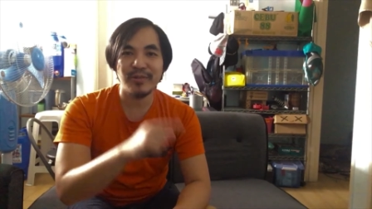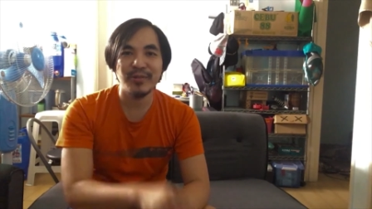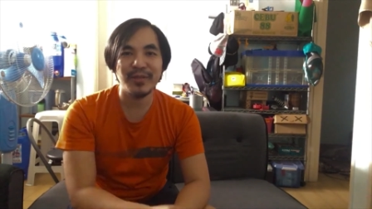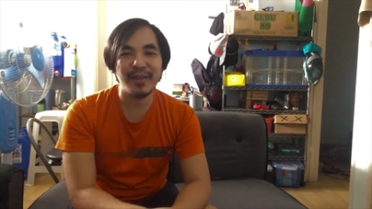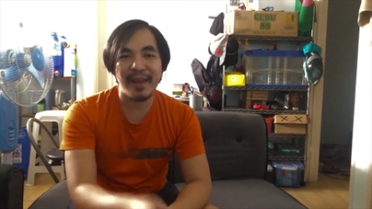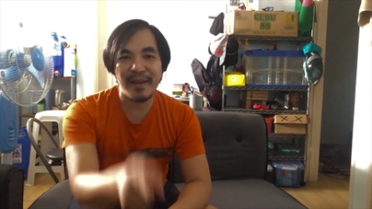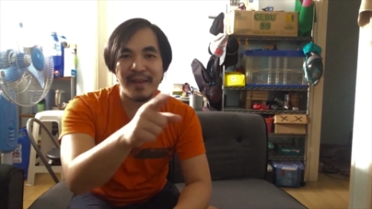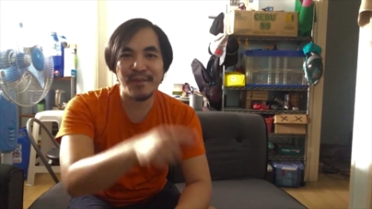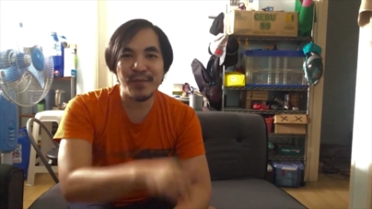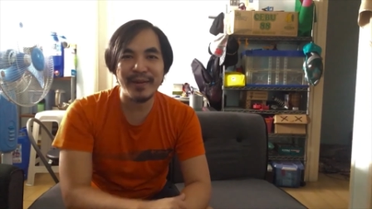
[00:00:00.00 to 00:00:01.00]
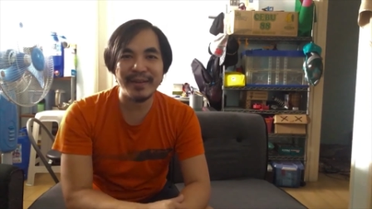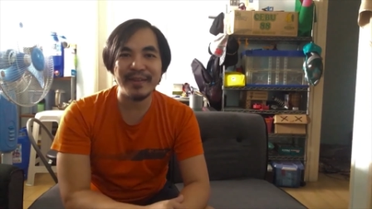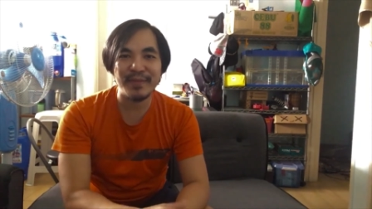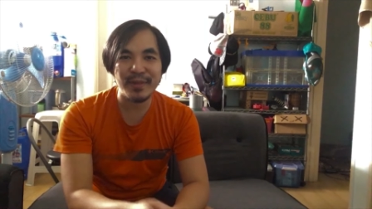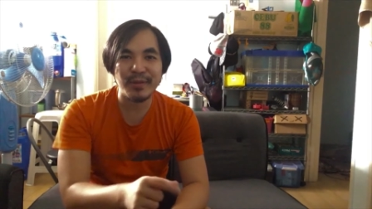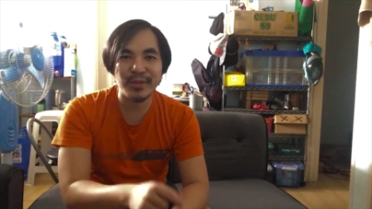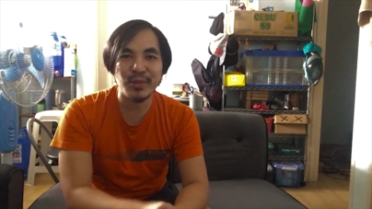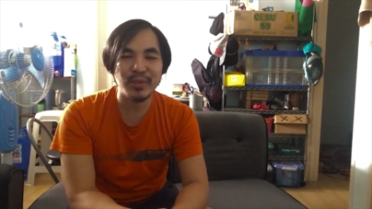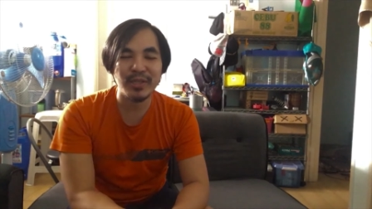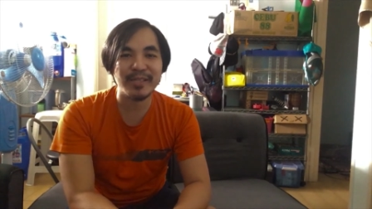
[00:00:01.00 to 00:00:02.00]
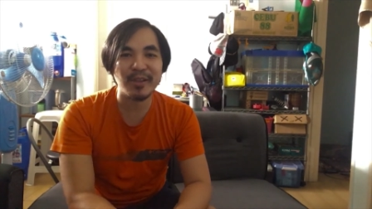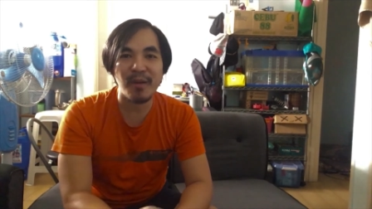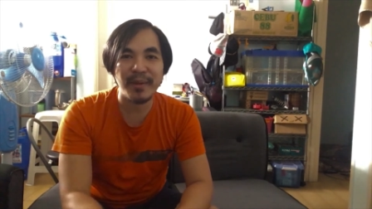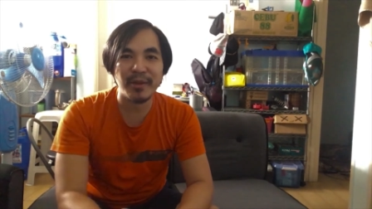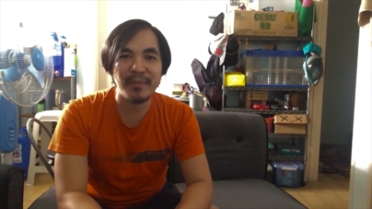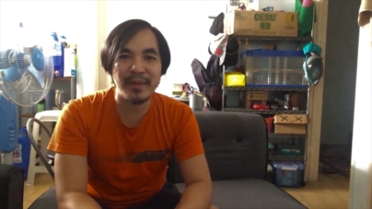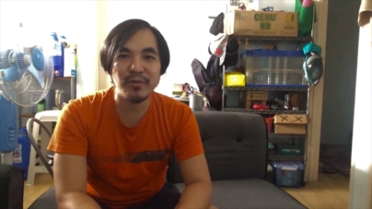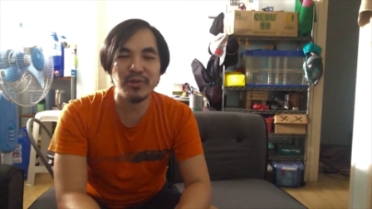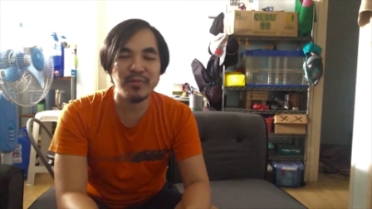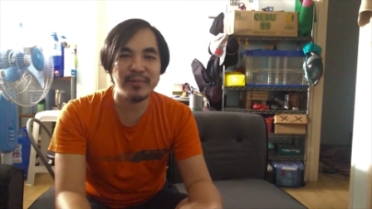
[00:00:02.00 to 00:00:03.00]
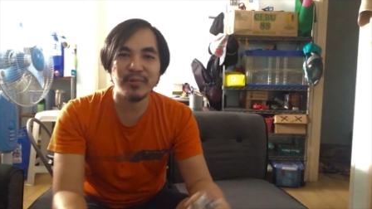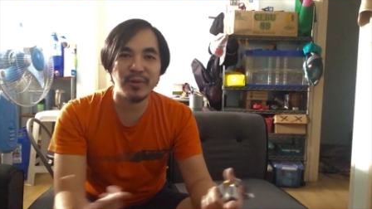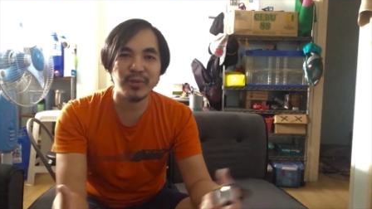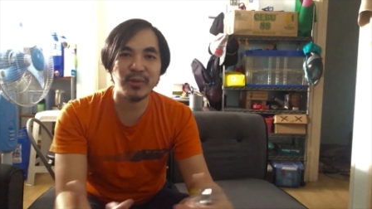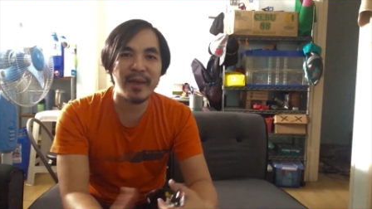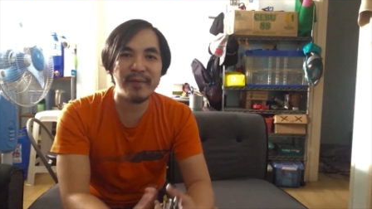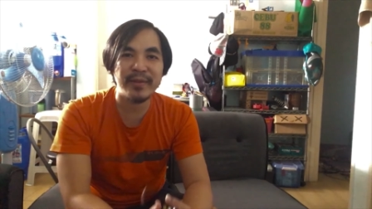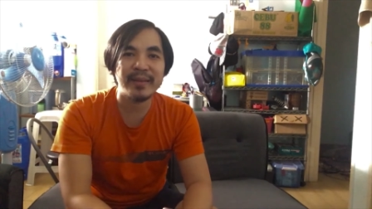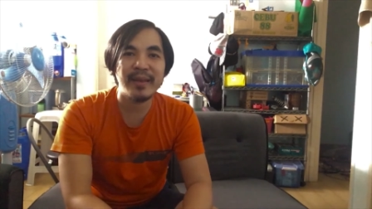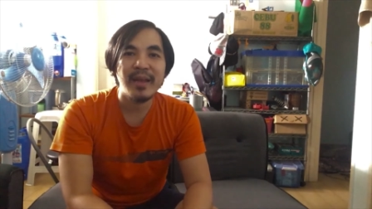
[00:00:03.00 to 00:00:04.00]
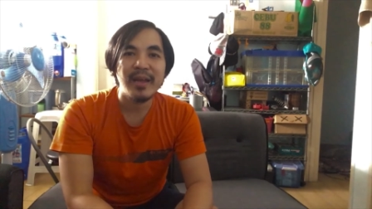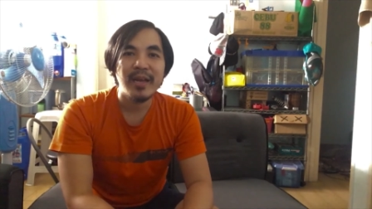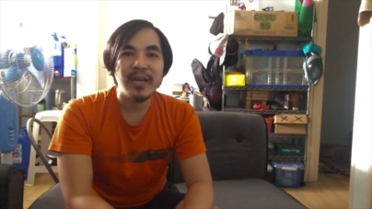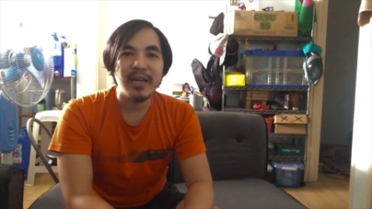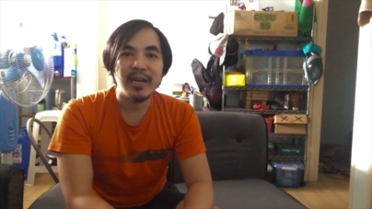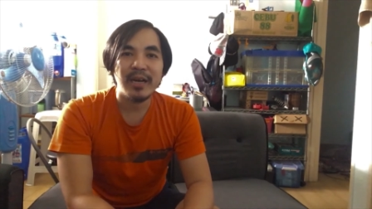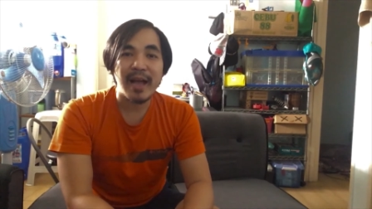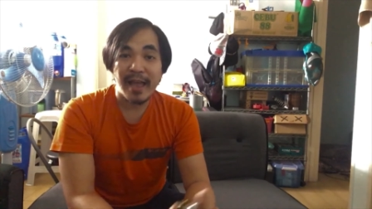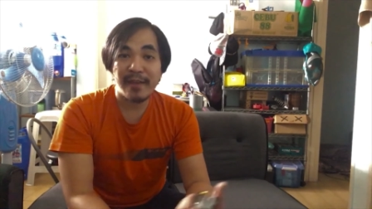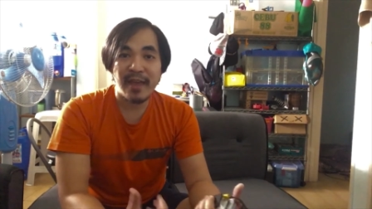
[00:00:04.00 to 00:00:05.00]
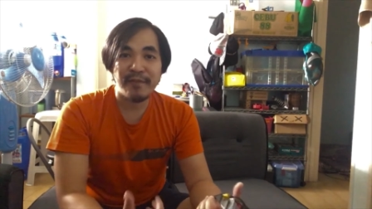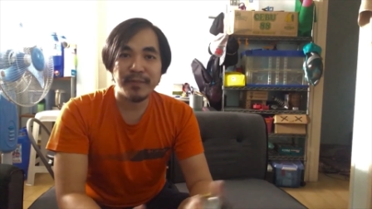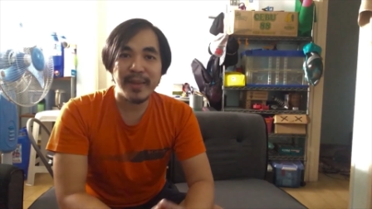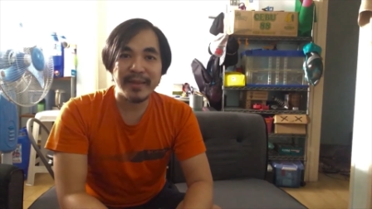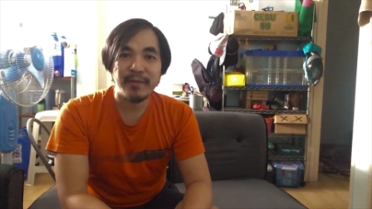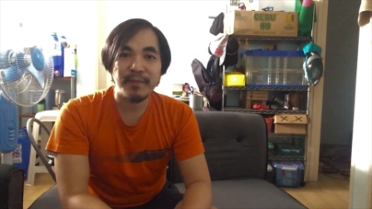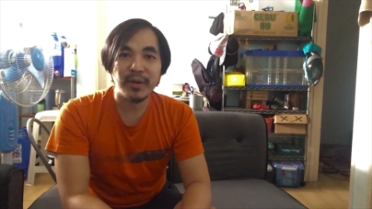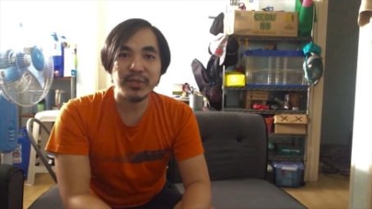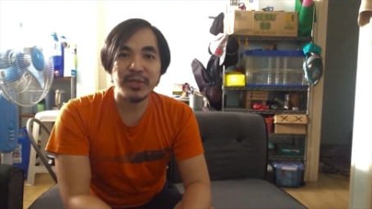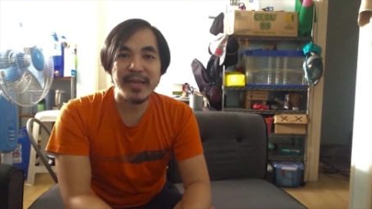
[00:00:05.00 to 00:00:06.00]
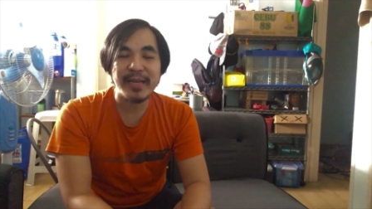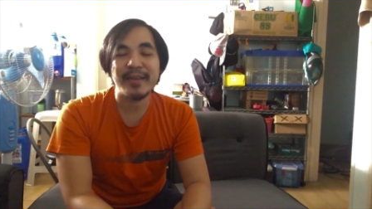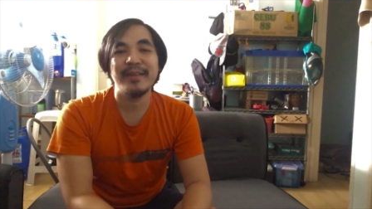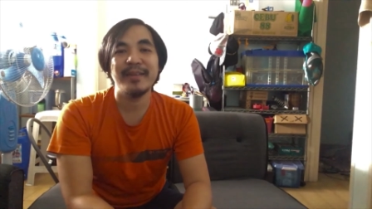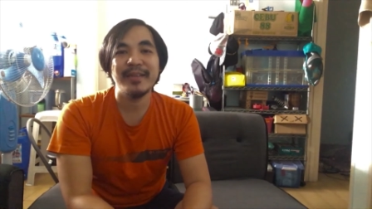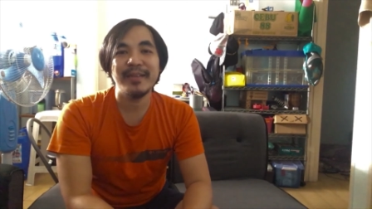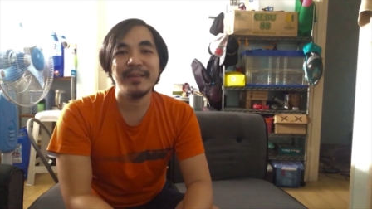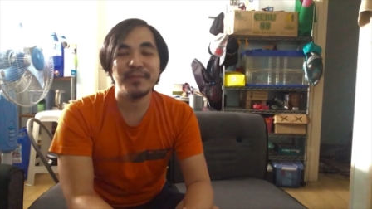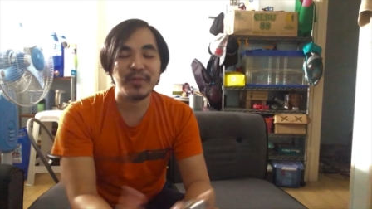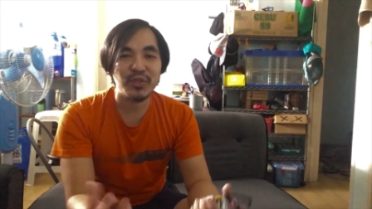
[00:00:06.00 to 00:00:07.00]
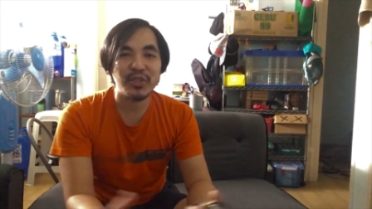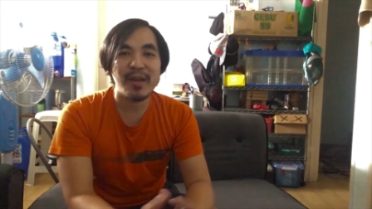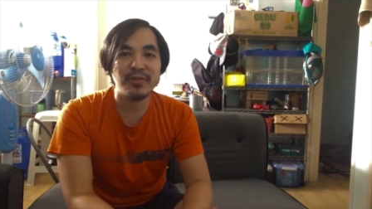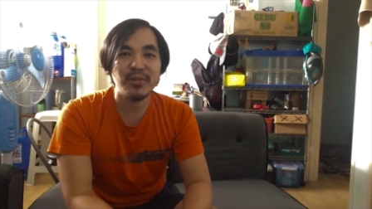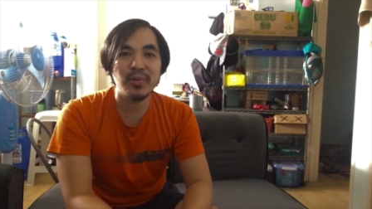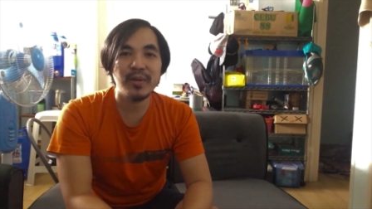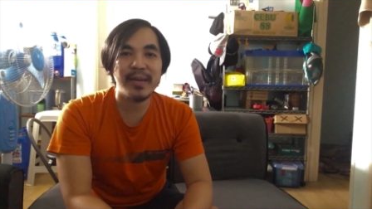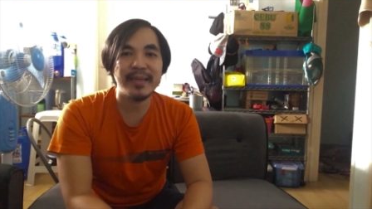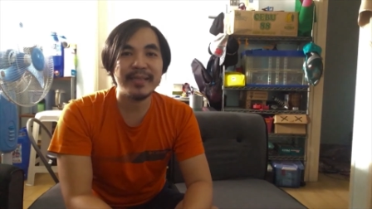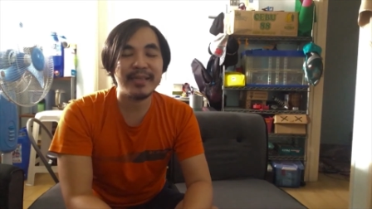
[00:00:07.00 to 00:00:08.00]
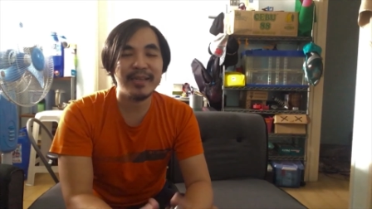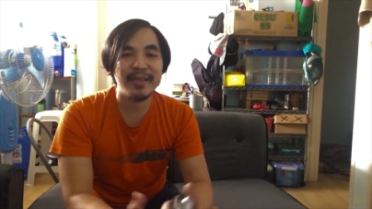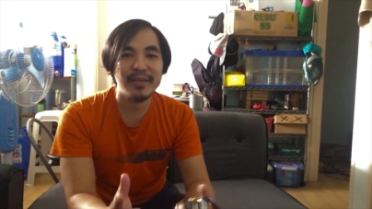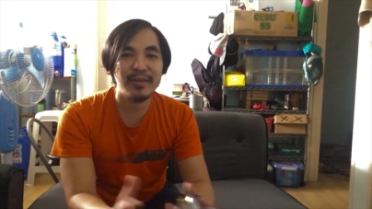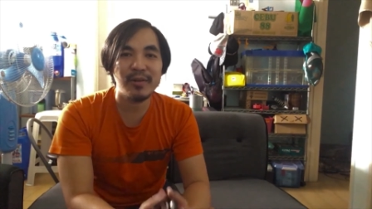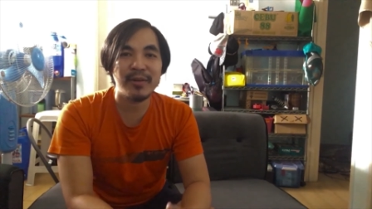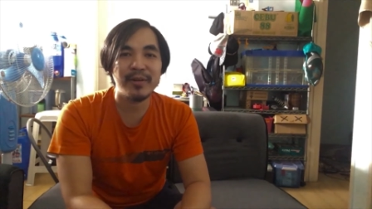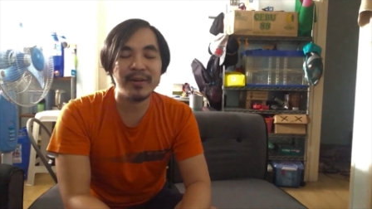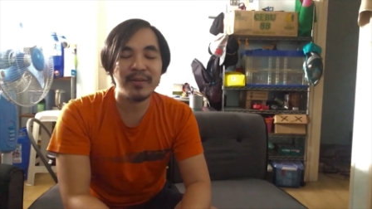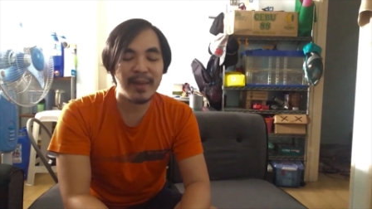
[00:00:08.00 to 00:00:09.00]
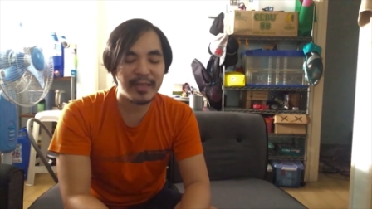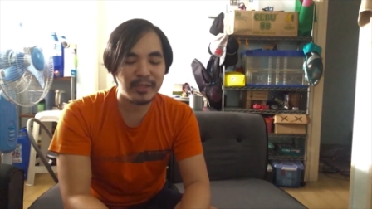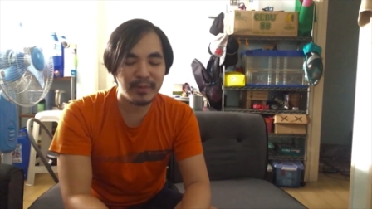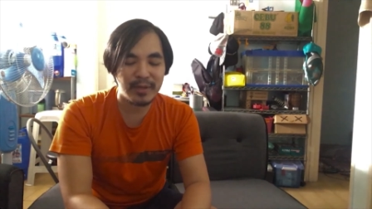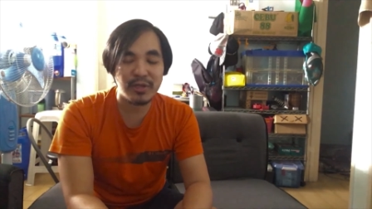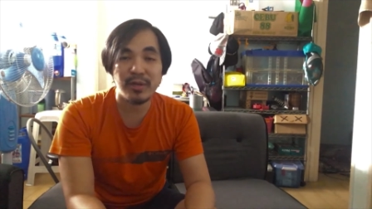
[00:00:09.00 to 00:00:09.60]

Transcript: Everyone, even those who just comment on my YouTube, those who haven't, I haven't met in person yet. So shout out to you guys. You're my inspiration.